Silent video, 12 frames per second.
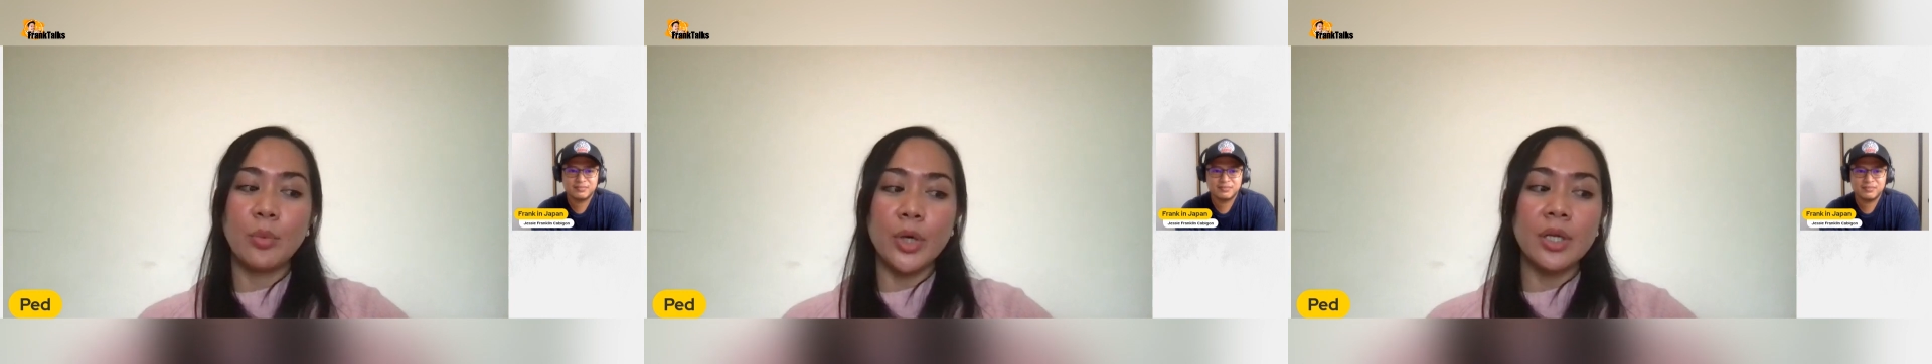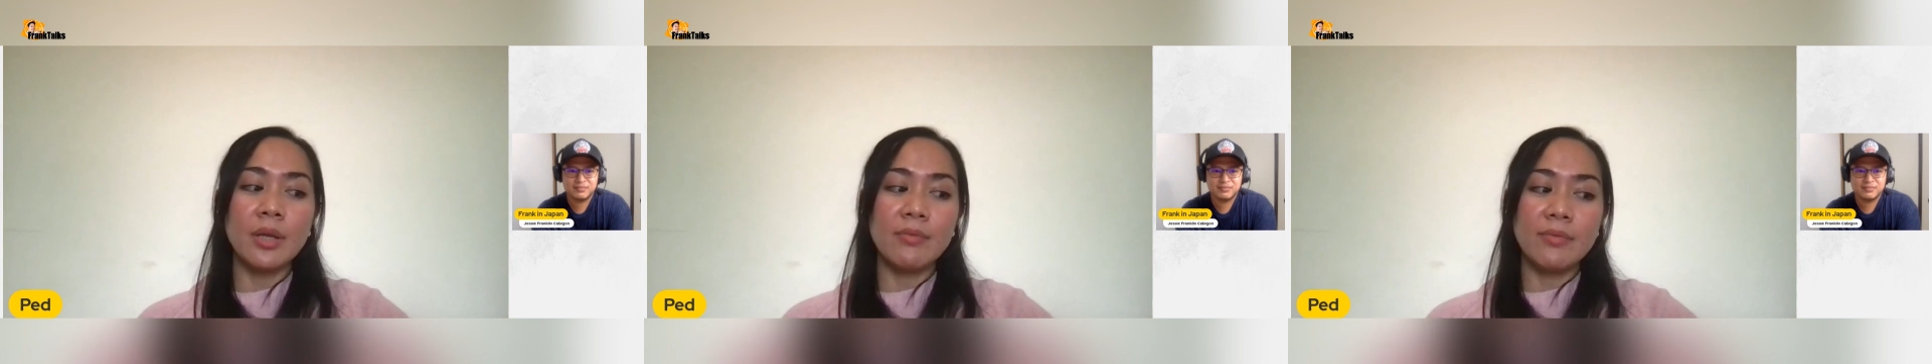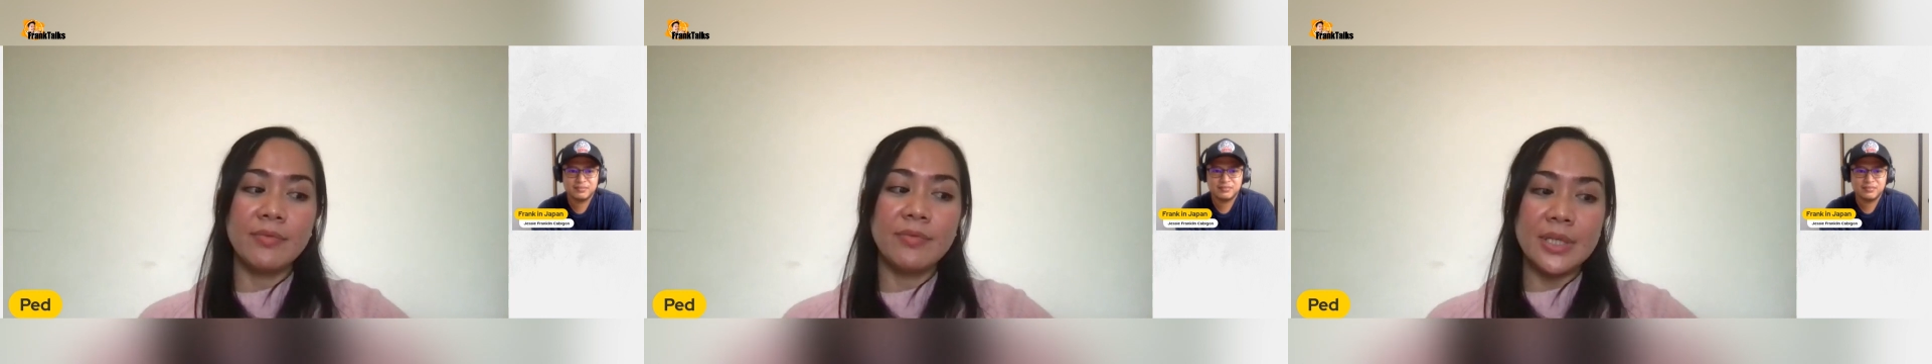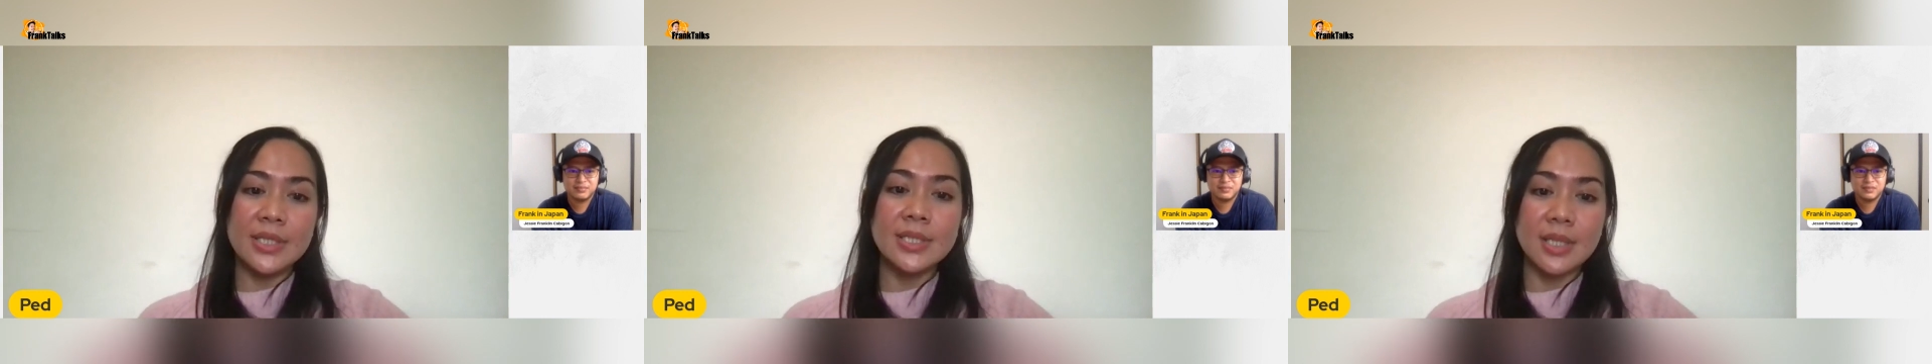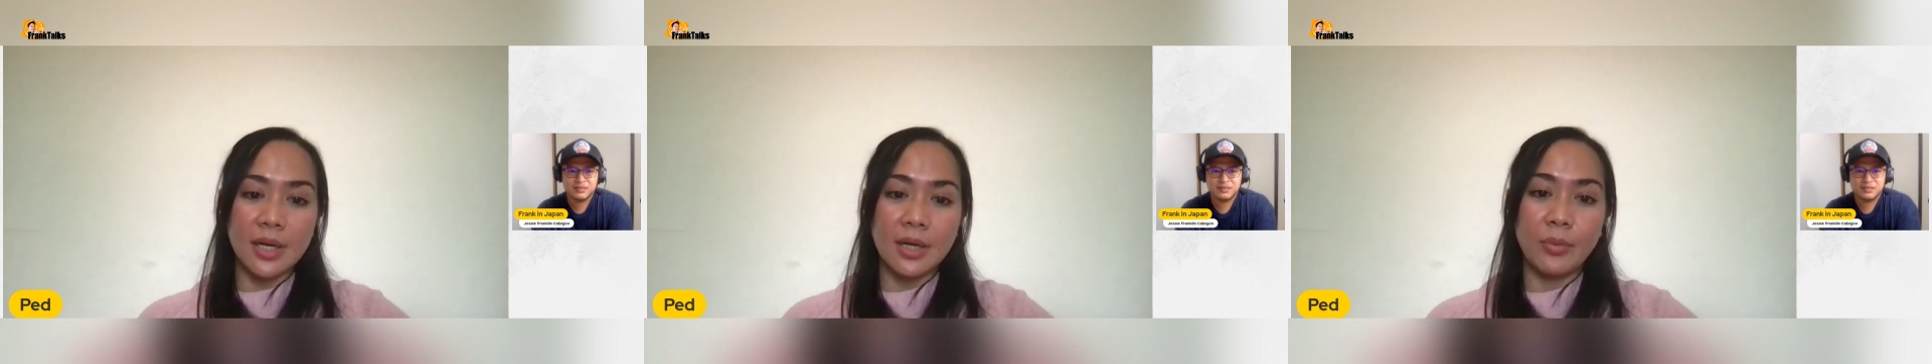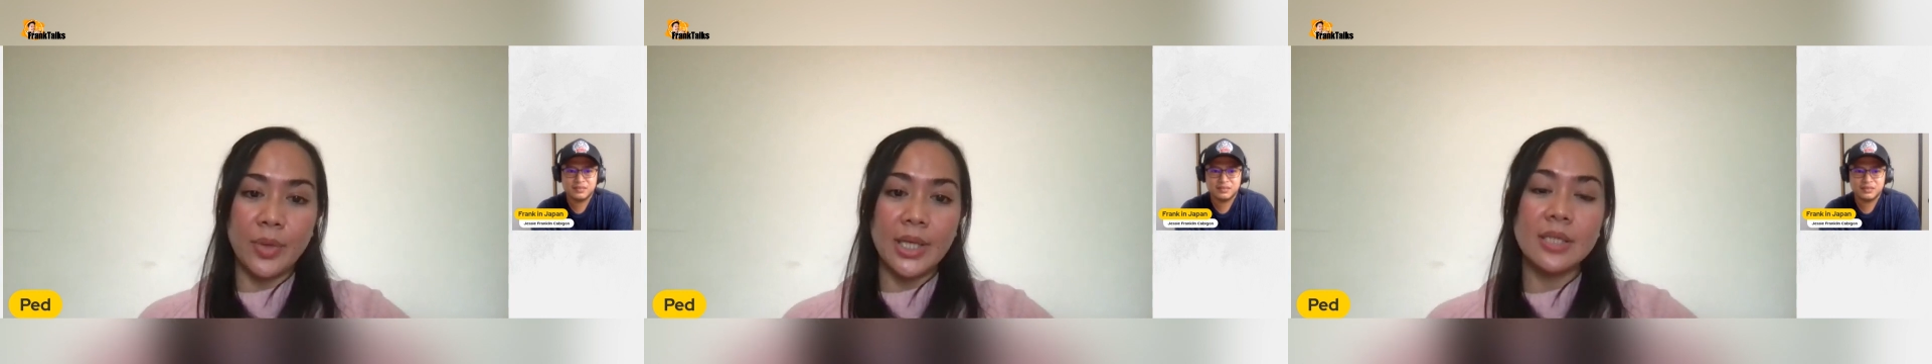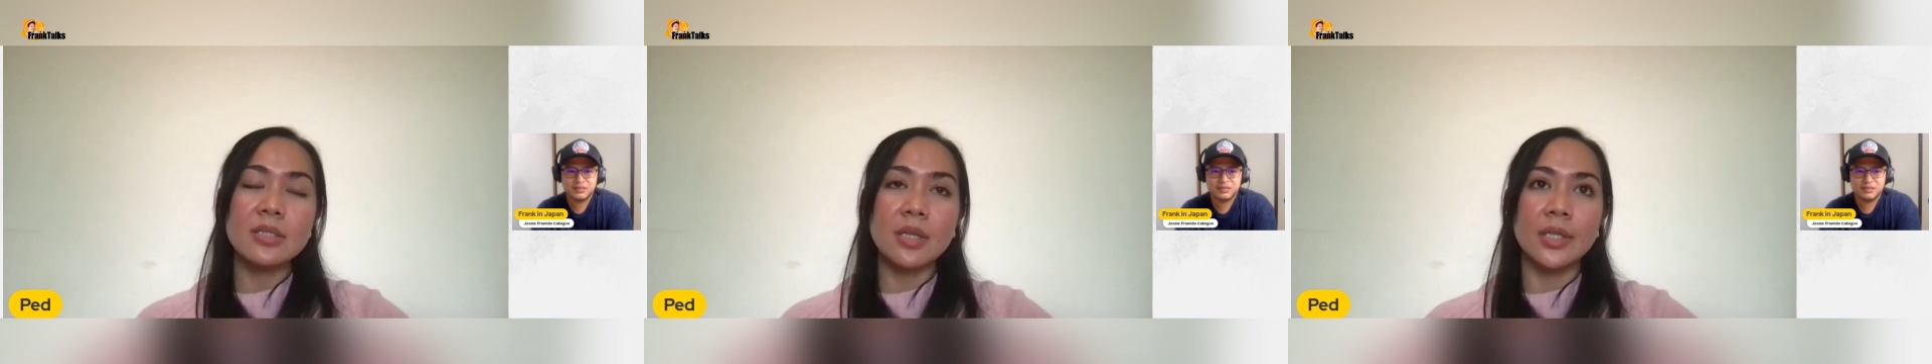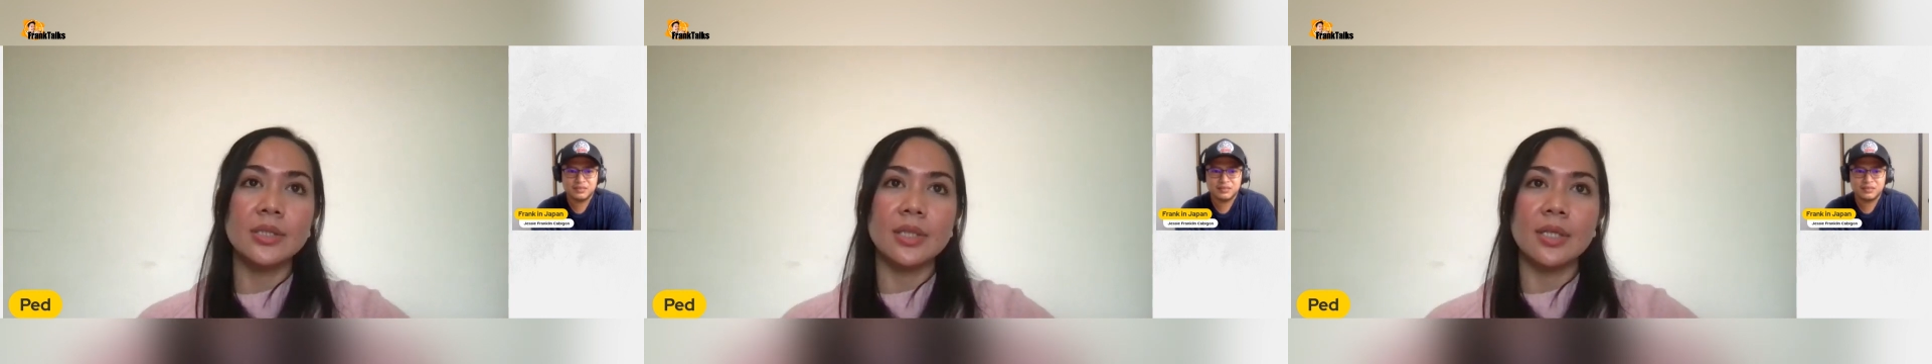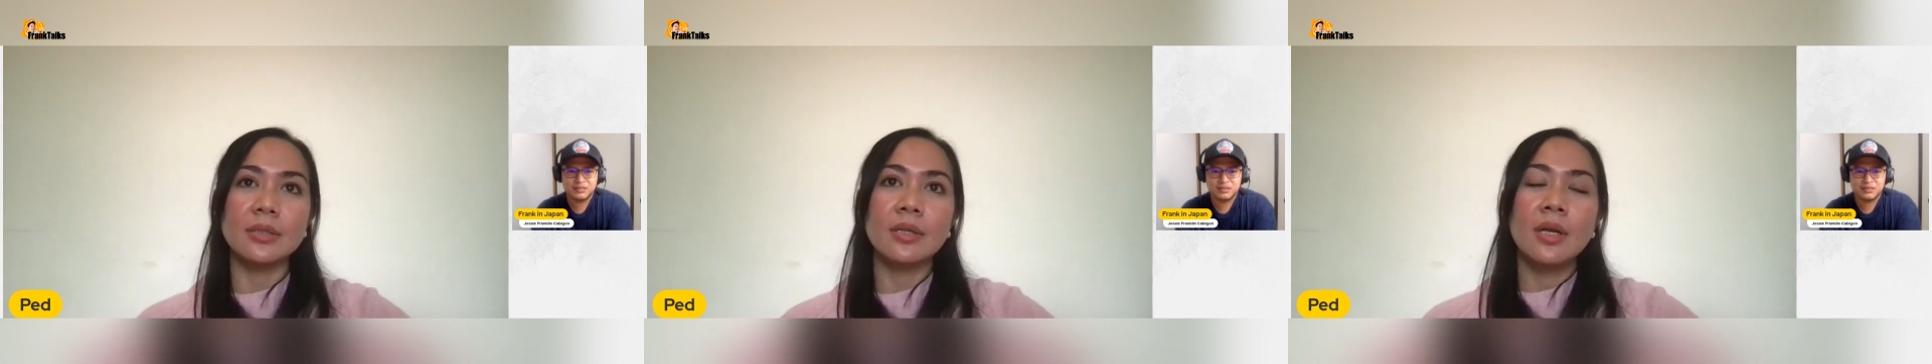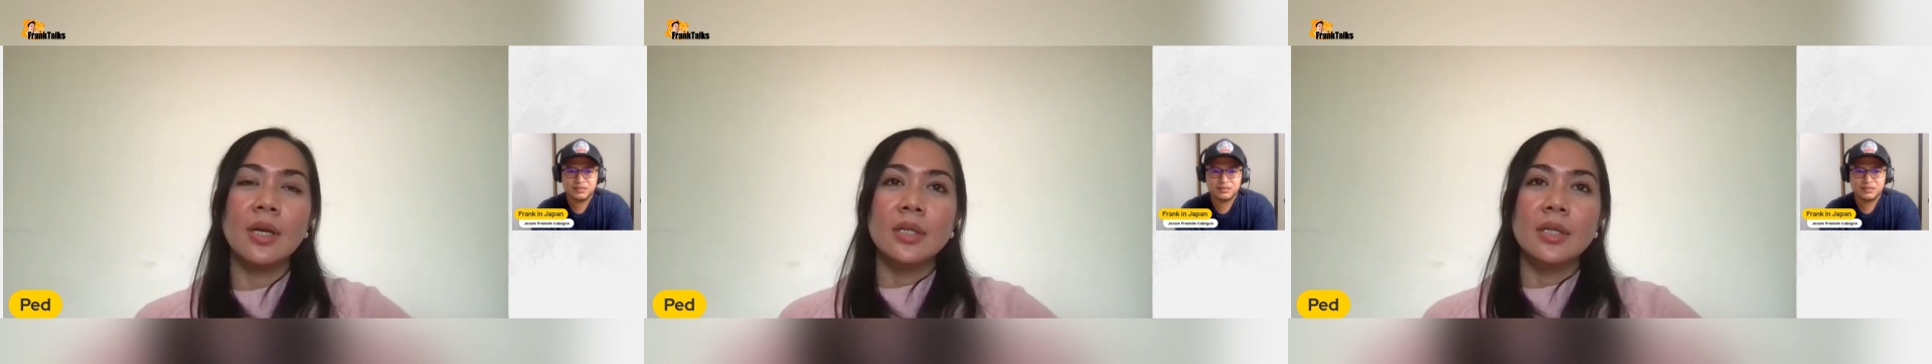working visa when I started.